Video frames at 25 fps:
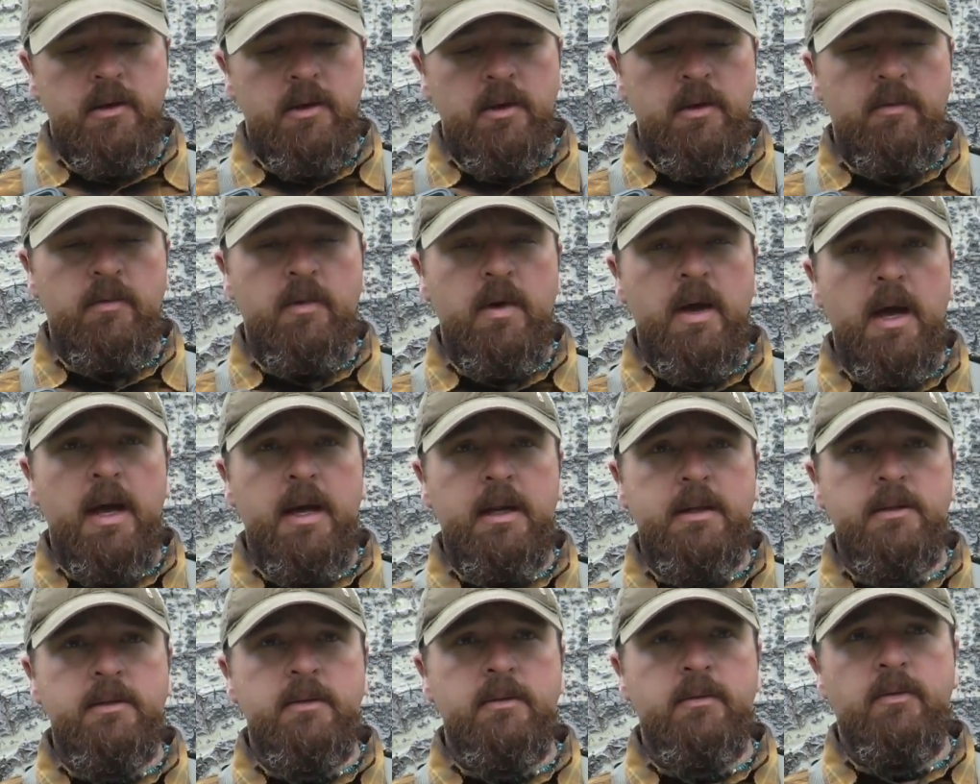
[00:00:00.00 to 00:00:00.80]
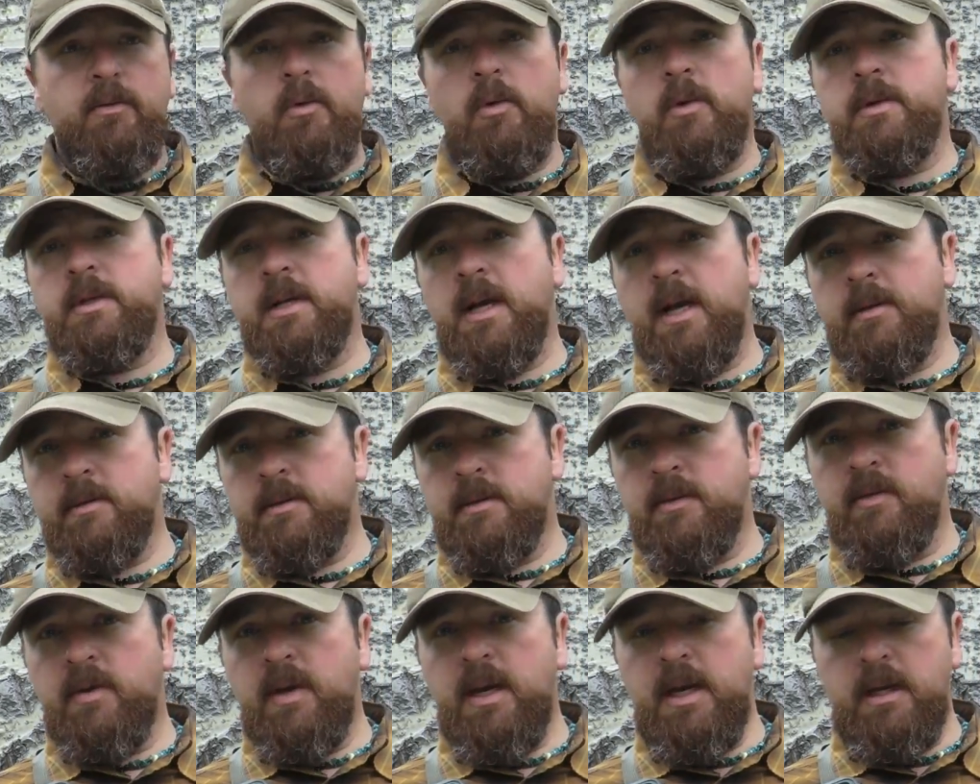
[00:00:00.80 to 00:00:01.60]
You've got four
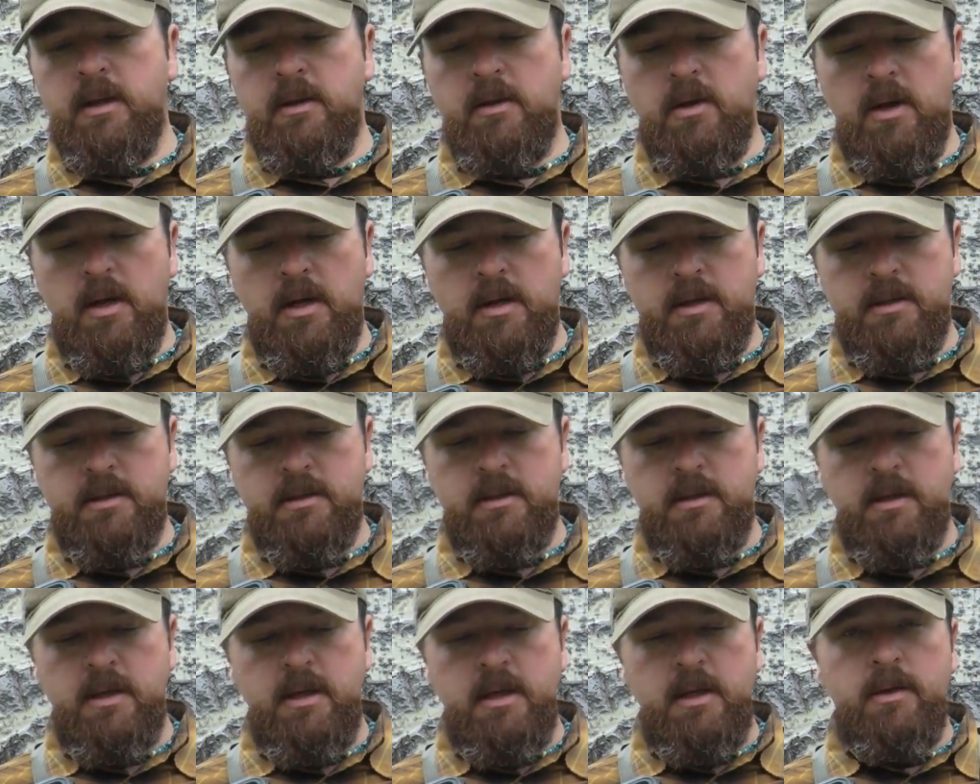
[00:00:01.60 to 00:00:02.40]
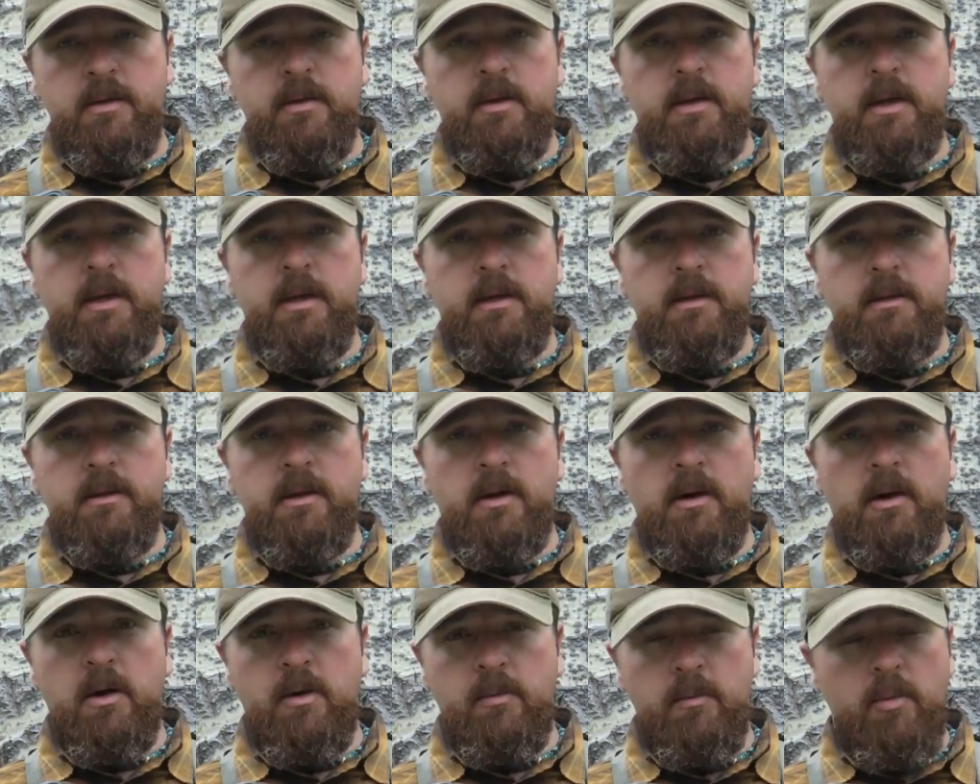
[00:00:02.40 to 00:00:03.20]
types of heat loss that
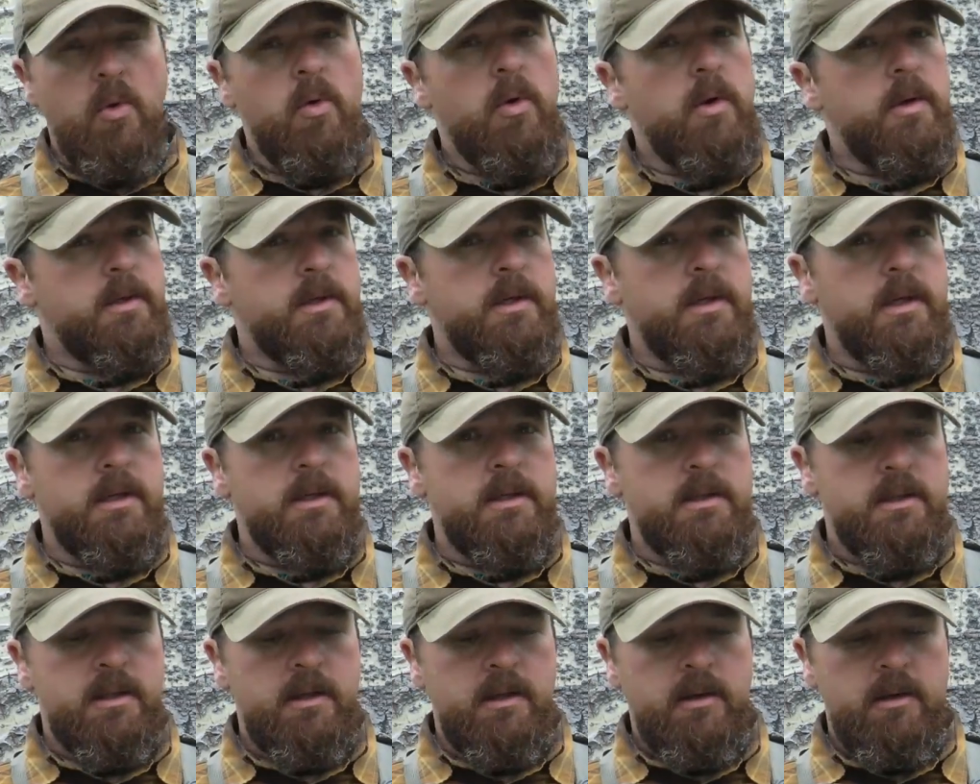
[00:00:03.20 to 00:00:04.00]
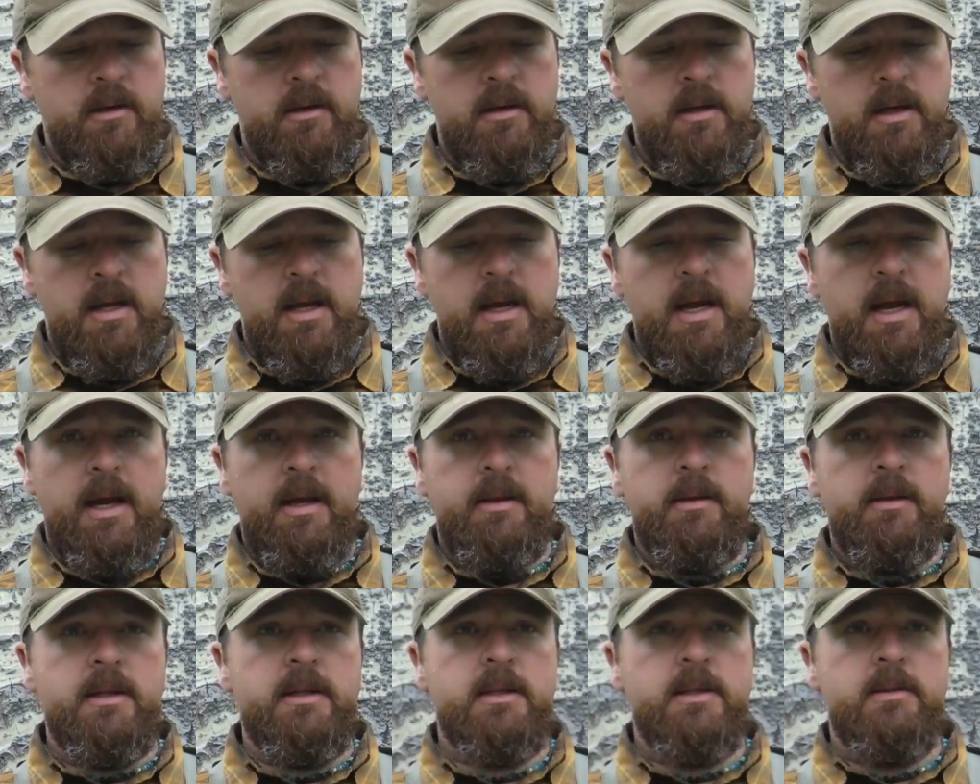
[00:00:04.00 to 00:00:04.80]
are important to consider.
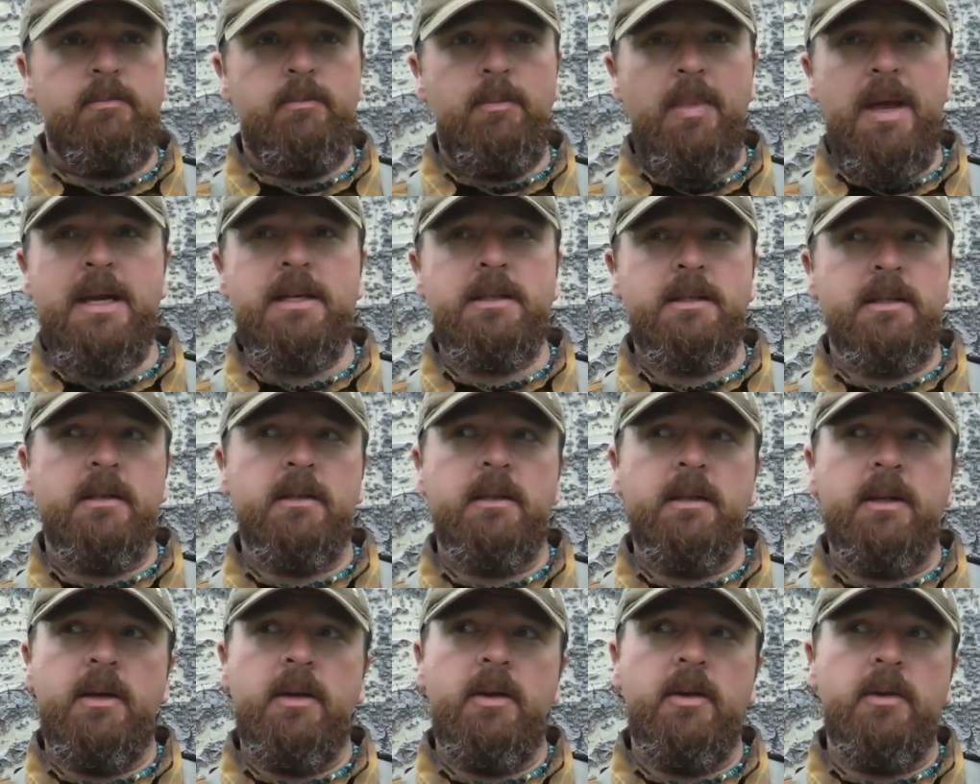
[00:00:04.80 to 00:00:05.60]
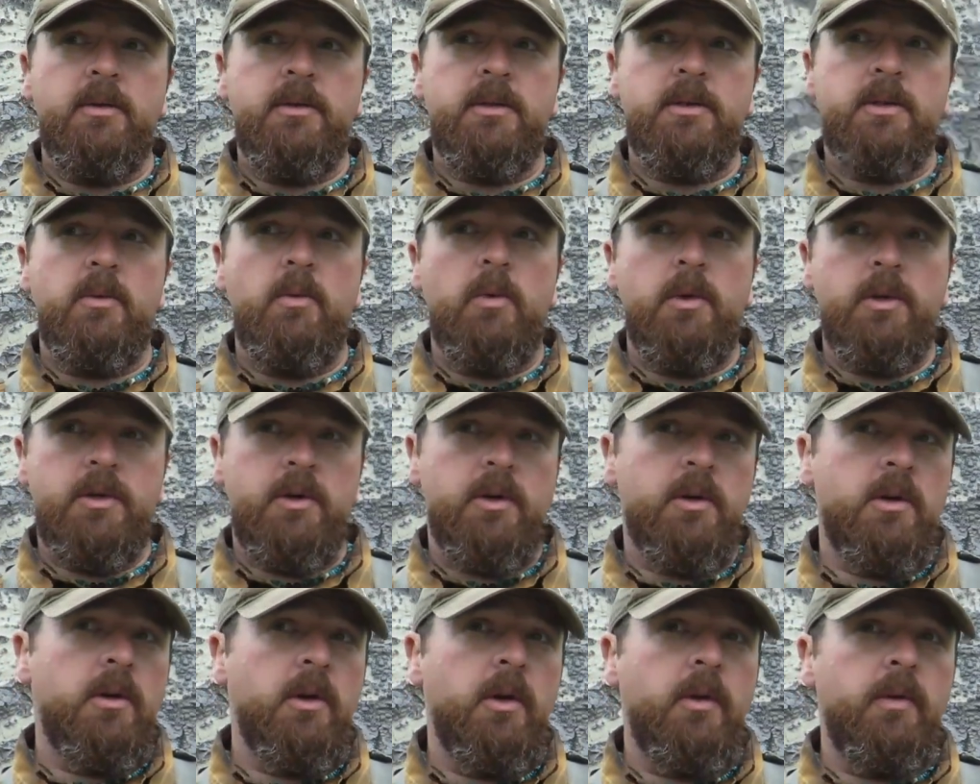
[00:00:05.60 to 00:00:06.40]
And this basically goes to
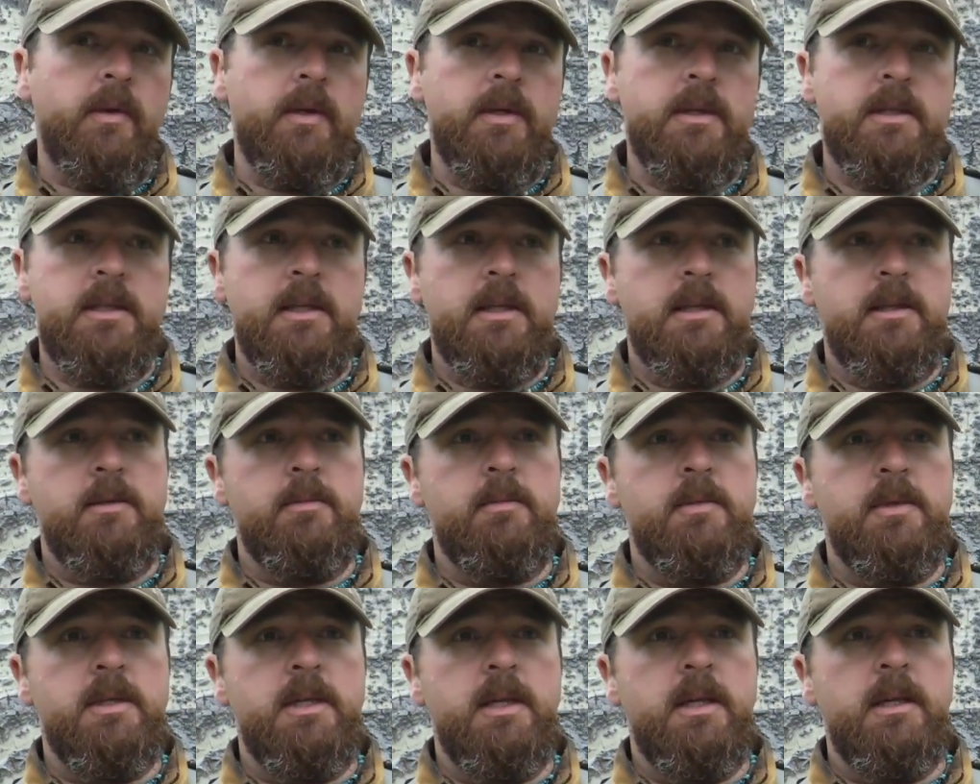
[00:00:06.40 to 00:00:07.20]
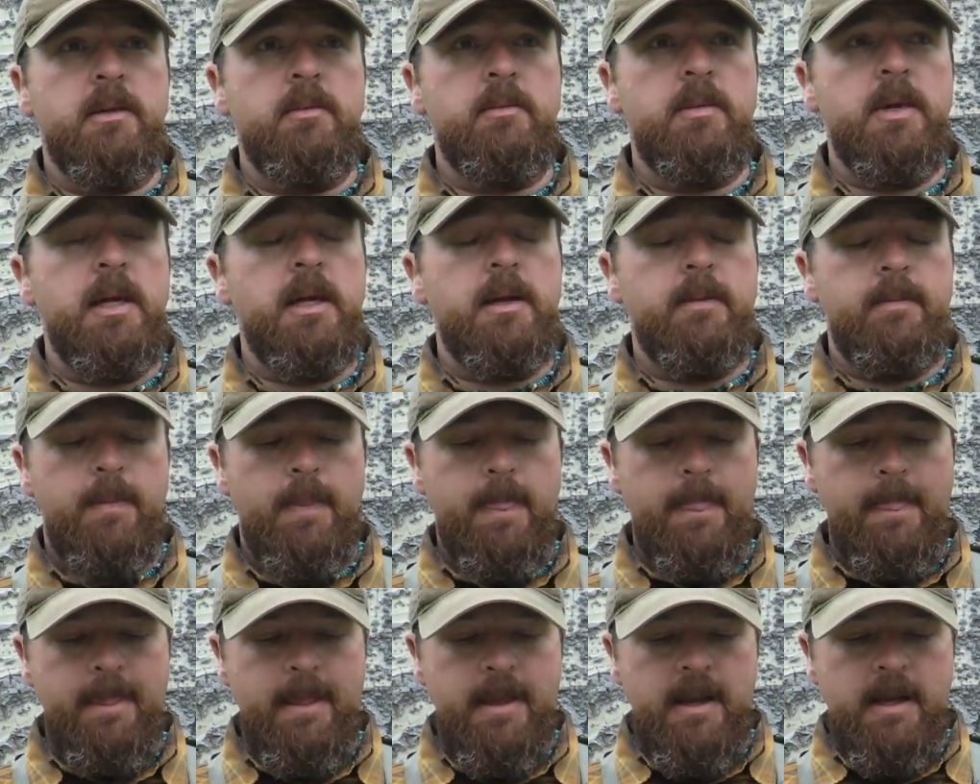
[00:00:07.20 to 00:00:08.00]
what your clothing system is going to be.
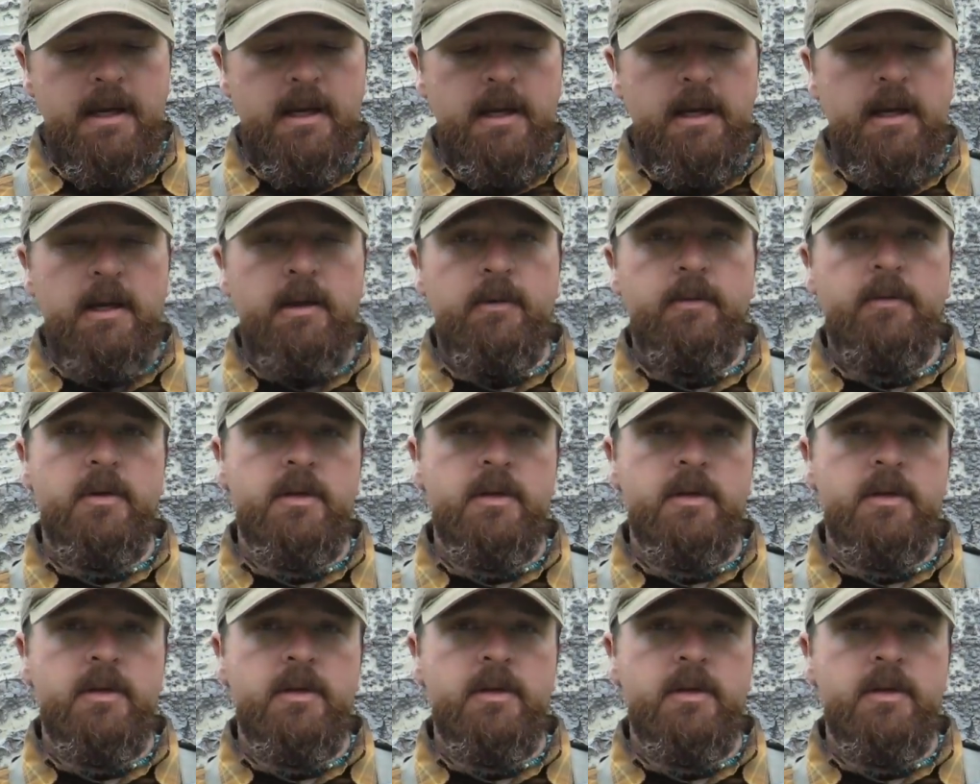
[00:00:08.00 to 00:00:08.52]
Uh,